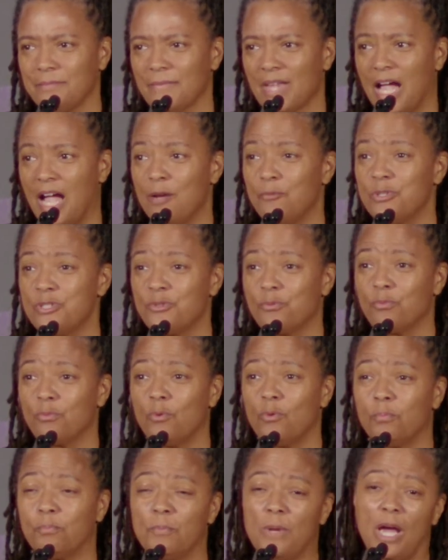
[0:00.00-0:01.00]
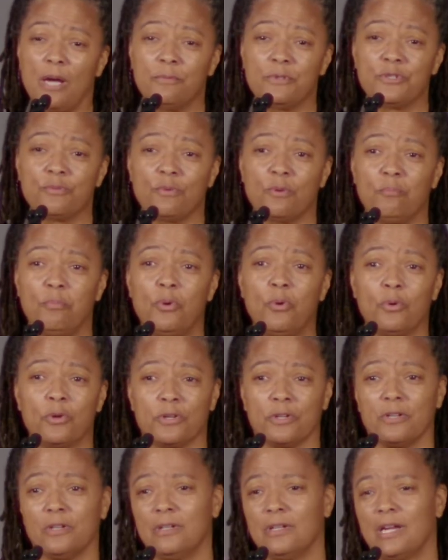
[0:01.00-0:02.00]
I was a
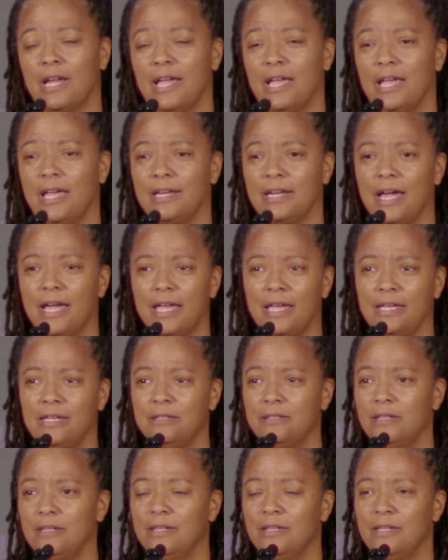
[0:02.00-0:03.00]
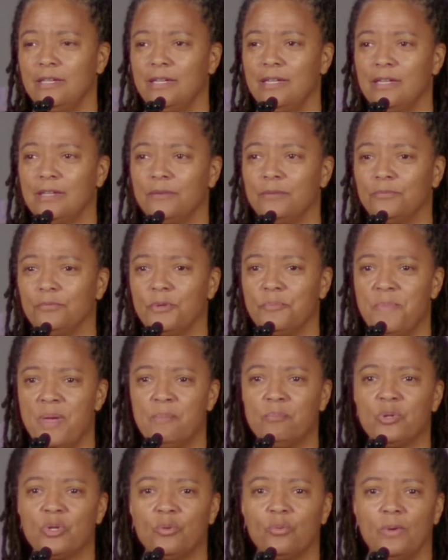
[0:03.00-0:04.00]
reporter, and I
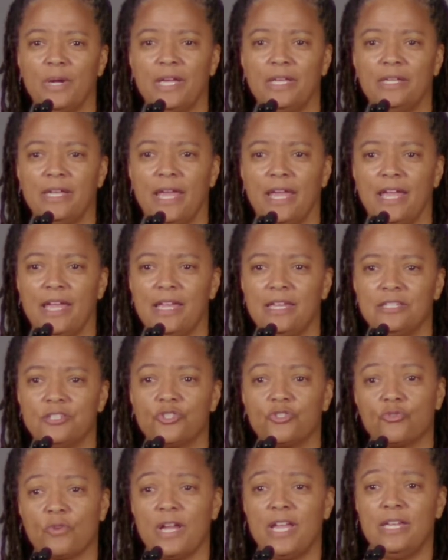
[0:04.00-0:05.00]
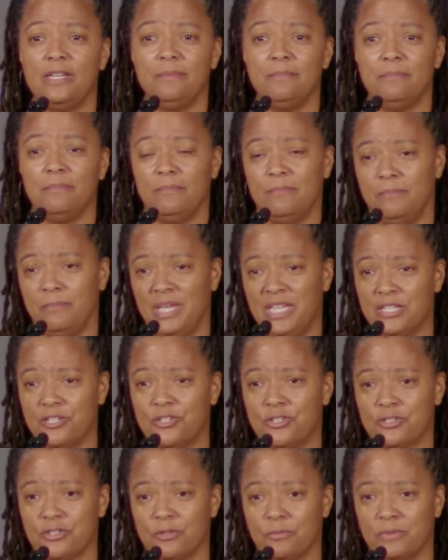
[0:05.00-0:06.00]
remember when a straight
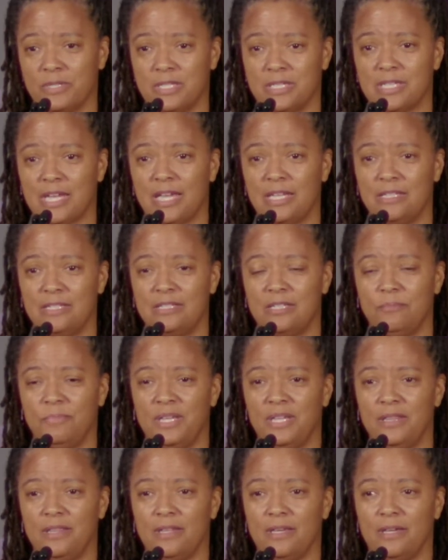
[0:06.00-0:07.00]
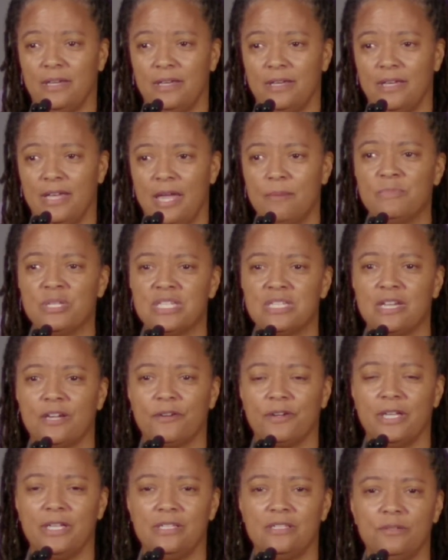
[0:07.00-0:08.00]
minister was sent to be the
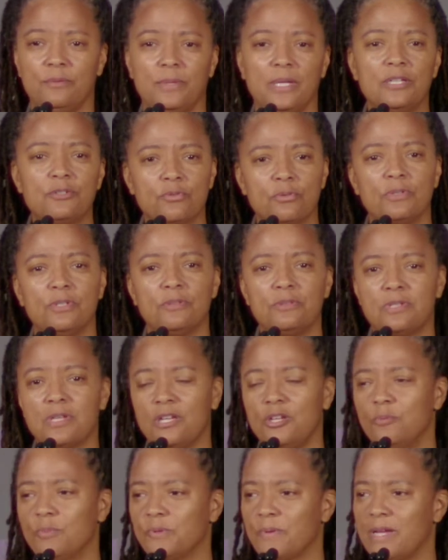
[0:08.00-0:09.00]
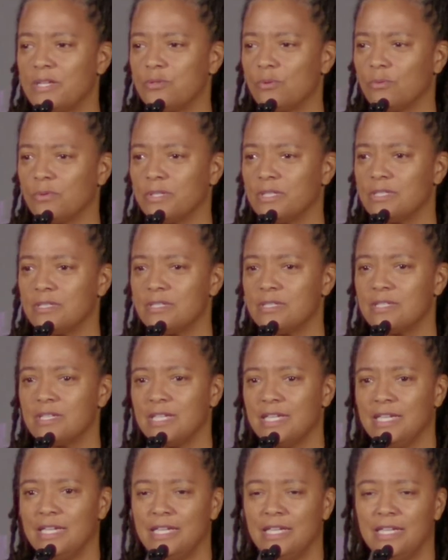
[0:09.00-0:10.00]
emissary to introduce a human rights ordinance
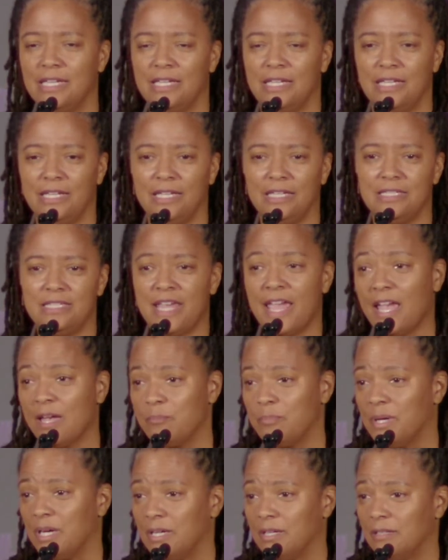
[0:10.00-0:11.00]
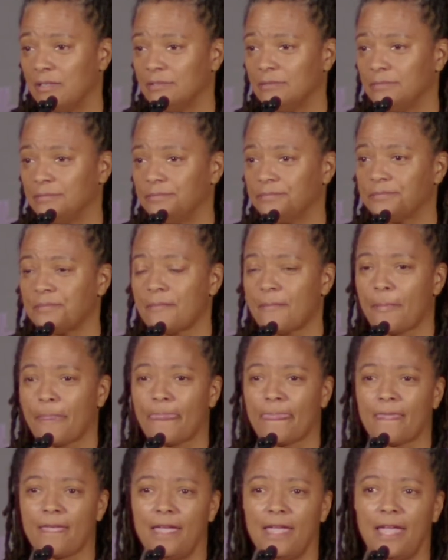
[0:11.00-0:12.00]
in Tampa.
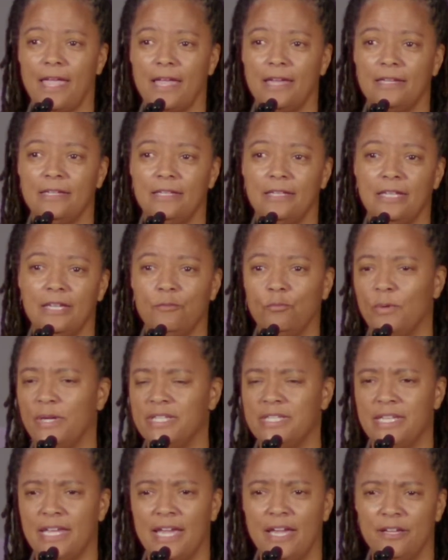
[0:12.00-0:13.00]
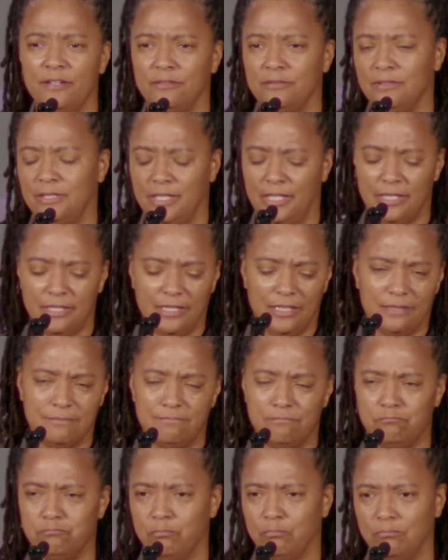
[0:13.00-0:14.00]
And it went down in
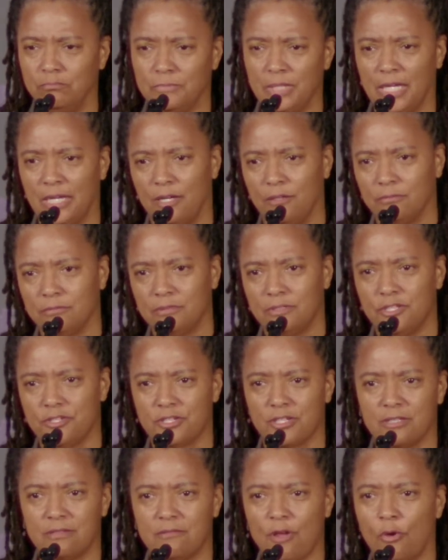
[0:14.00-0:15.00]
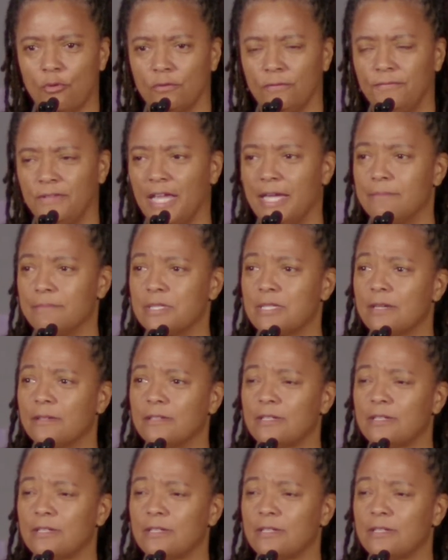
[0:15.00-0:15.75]
just total flames.